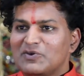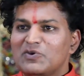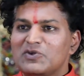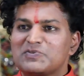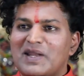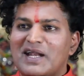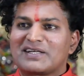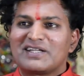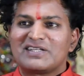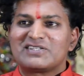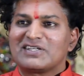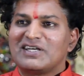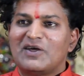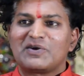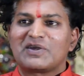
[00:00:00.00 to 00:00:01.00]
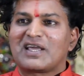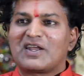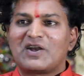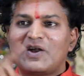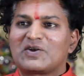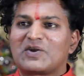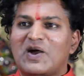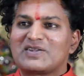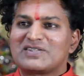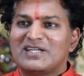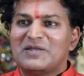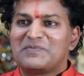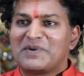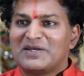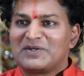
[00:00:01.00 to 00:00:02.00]
who is practicing love cannot cause
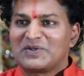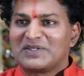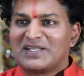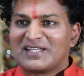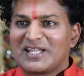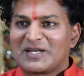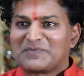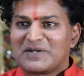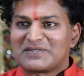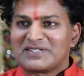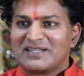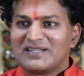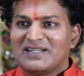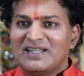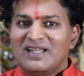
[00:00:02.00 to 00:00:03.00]
any pain to the other person.